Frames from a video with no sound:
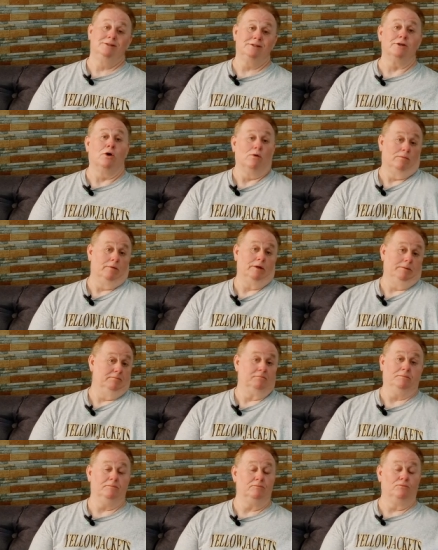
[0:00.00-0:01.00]
So
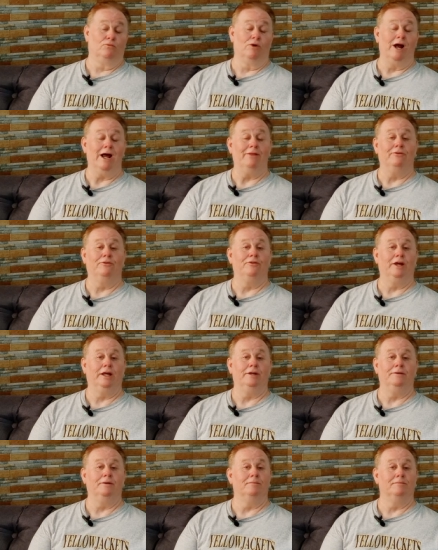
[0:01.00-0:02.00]
rather
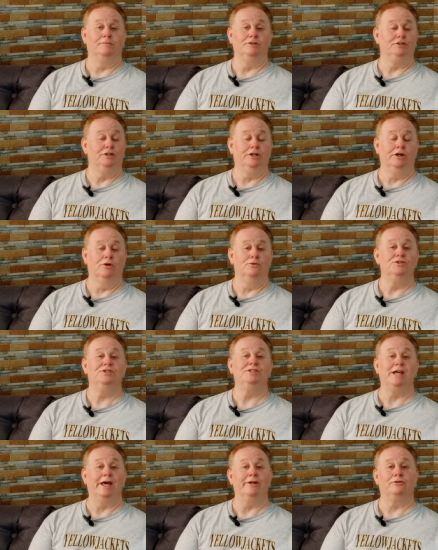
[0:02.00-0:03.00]
than, you know,
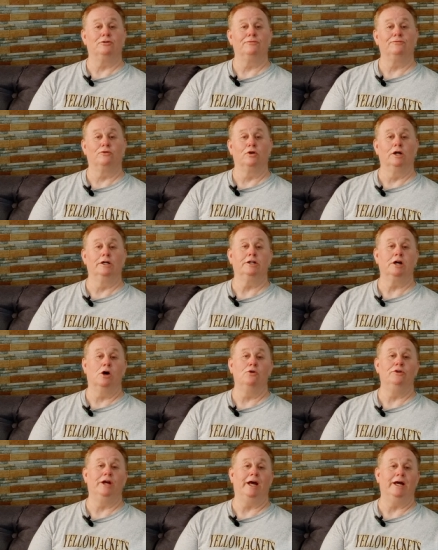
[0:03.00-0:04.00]
settle for a
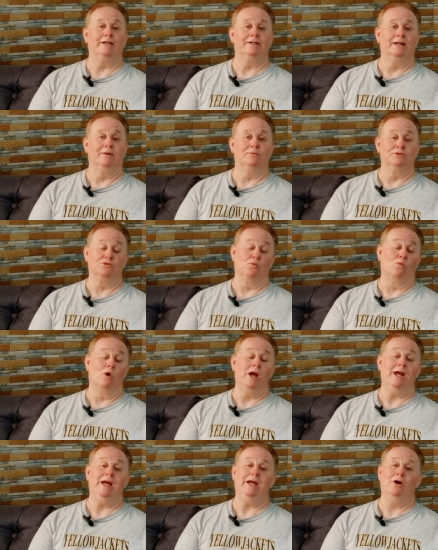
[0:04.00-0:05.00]
Kodak that was
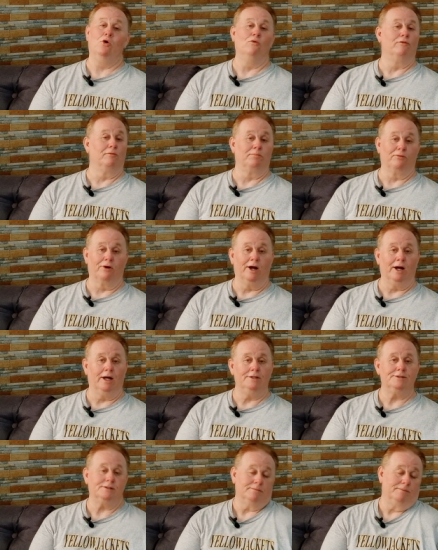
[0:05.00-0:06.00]
way
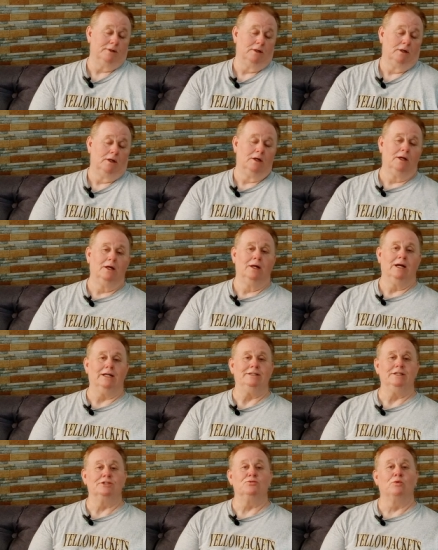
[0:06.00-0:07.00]
overpriced,
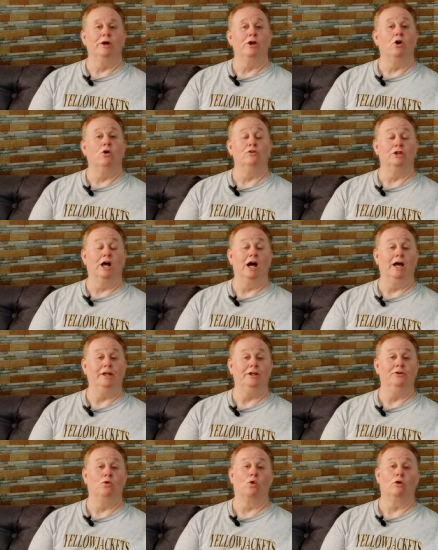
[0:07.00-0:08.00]
I just went
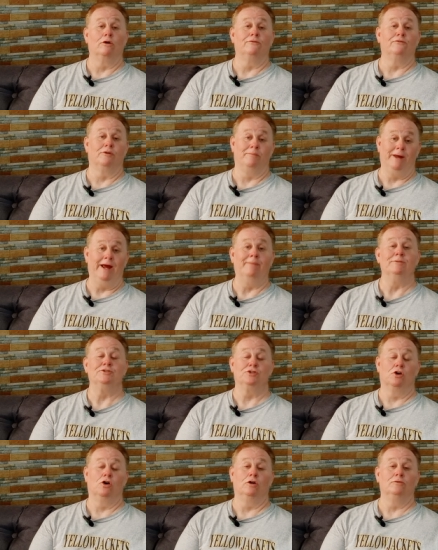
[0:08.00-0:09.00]
online and ordered from
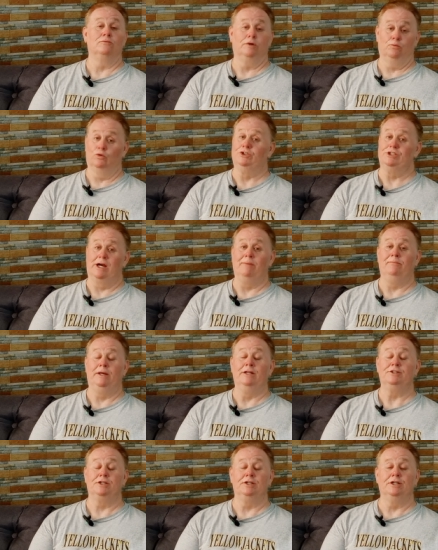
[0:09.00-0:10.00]
Amazon, which I
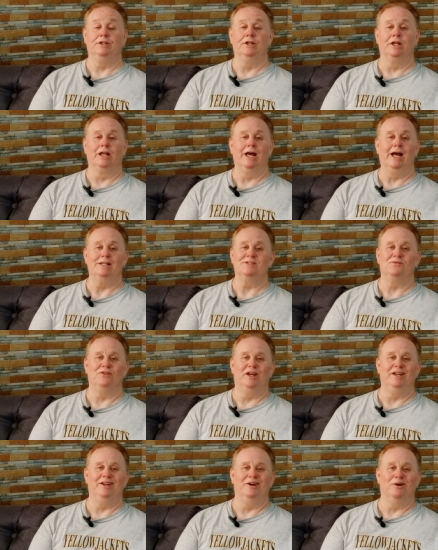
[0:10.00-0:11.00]
mentioned in the last
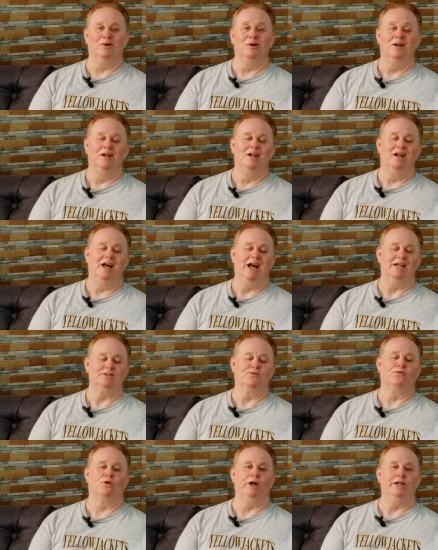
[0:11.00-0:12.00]
video
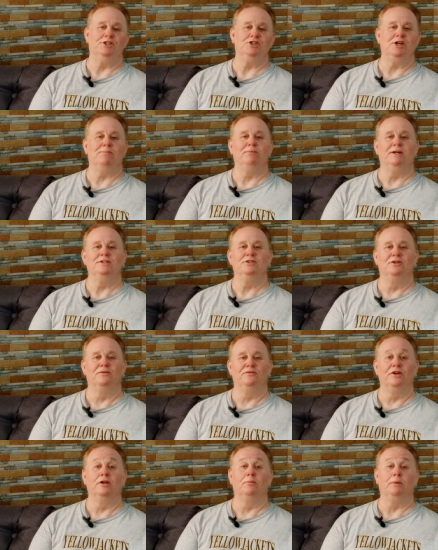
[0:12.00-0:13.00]
as free shipping to
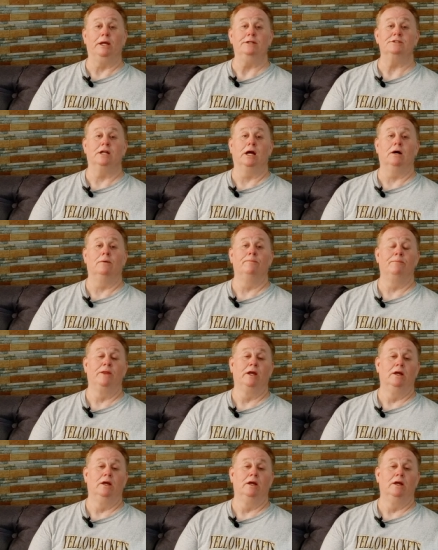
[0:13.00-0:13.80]
the Philippines now,